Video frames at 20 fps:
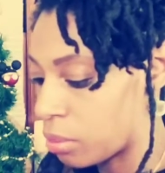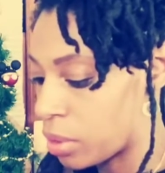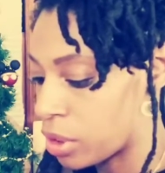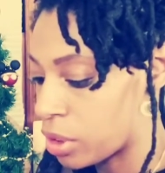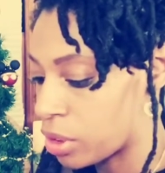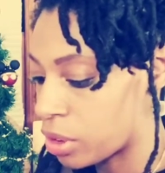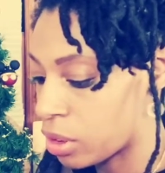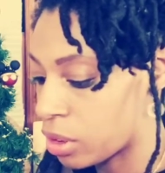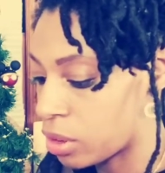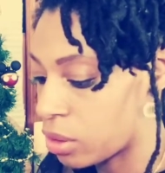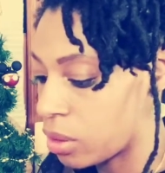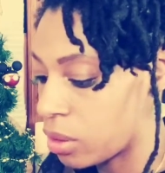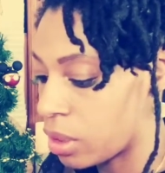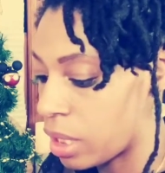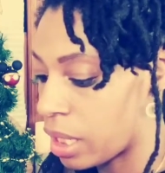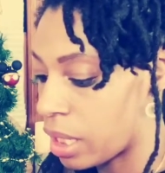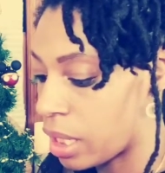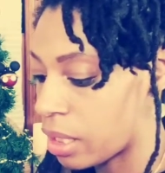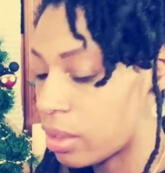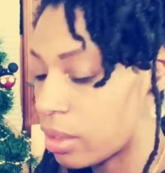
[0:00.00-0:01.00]
put your glue
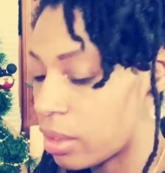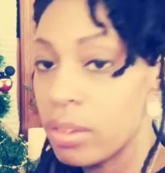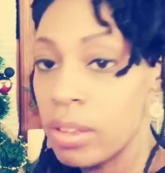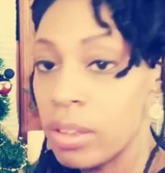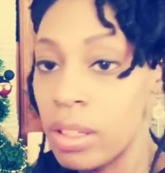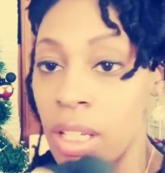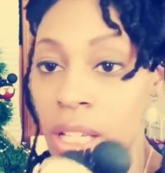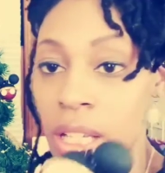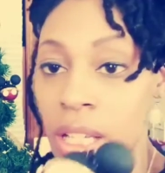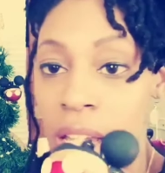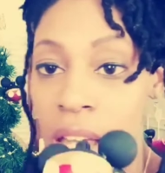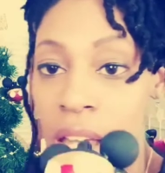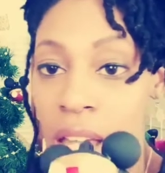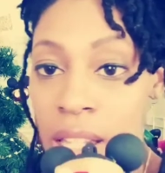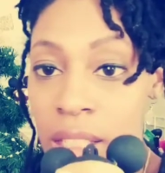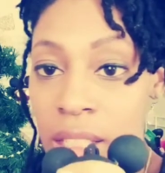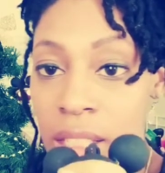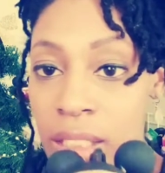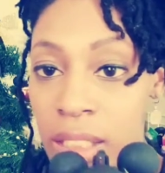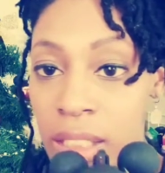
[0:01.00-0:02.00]
there,
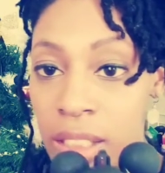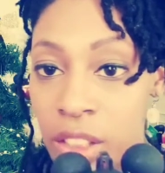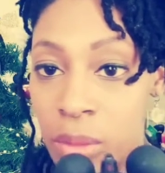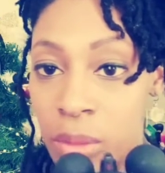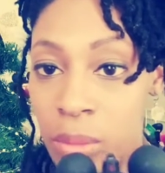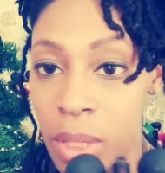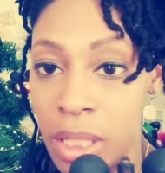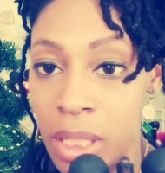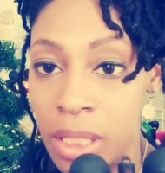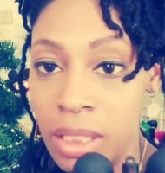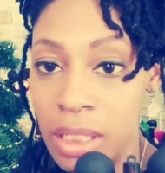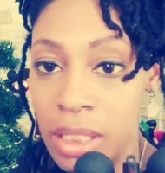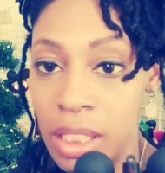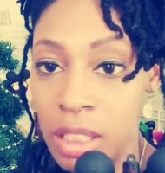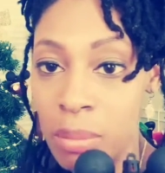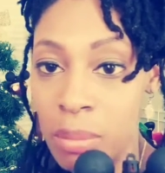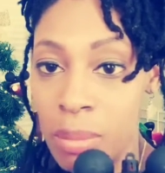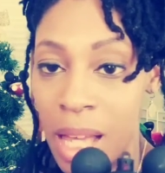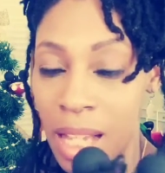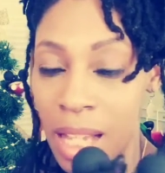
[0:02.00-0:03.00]
and then stick your buttons
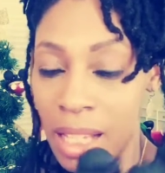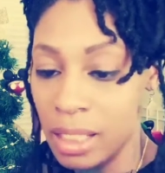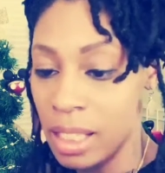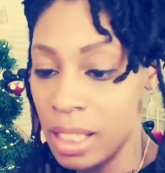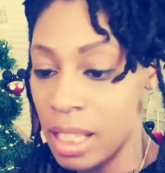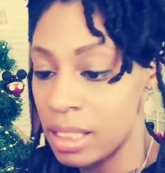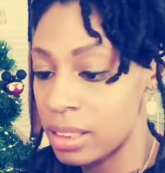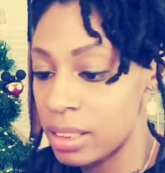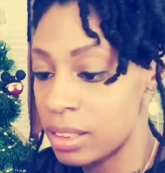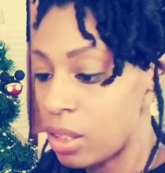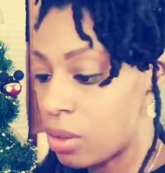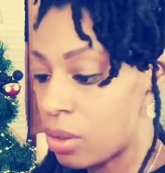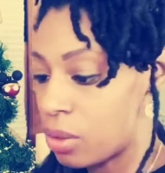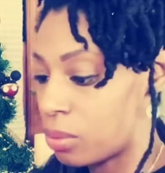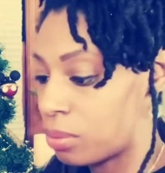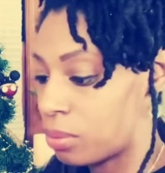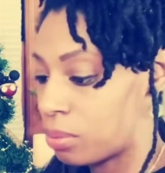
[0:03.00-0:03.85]
in the back like so.